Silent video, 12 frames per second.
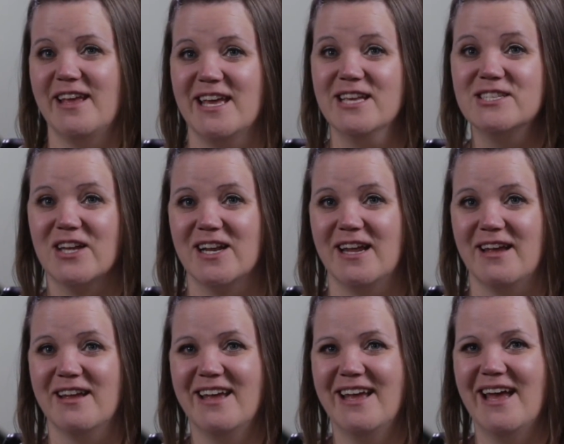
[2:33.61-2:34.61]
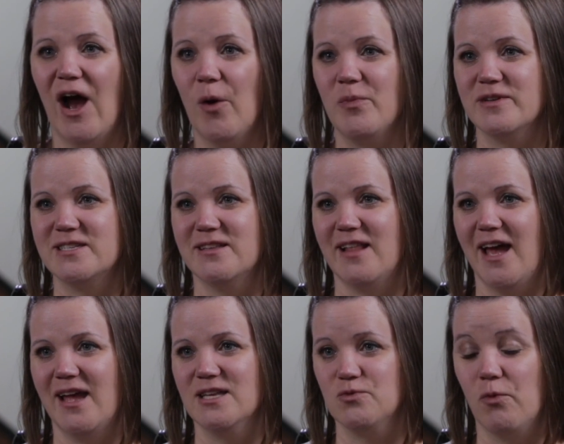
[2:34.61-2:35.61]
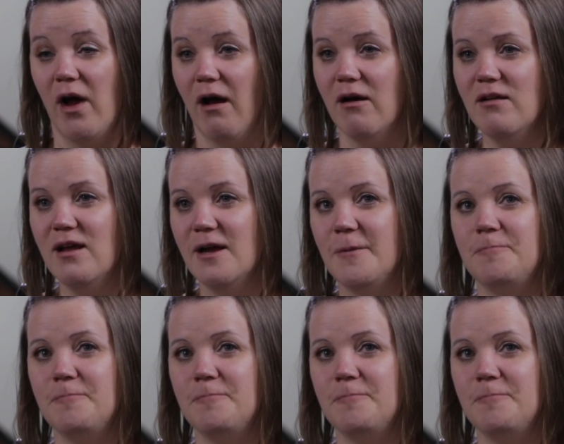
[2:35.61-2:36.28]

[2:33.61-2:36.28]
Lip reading: he's going to help us in that as well,